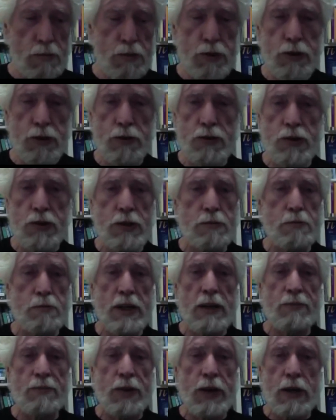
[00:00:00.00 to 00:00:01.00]
produce as
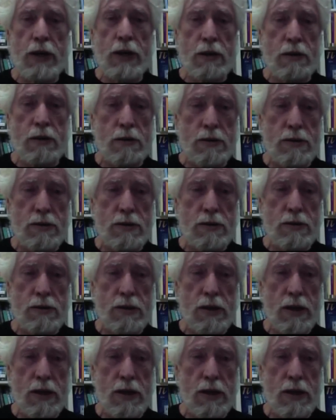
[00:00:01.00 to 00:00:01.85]
many vehicles